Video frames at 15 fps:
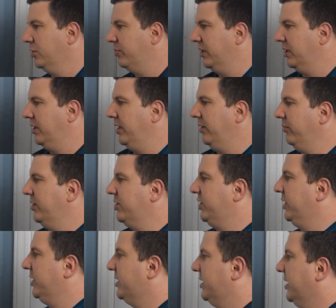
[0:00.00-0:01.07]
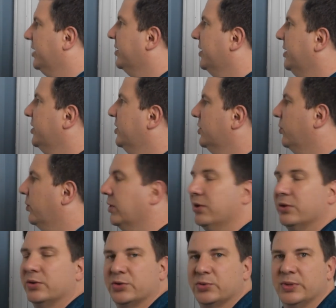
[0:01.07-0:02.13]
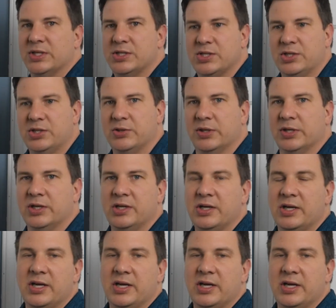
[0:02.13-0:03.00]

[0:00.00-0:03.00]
but a regen center is one of those ways to do it.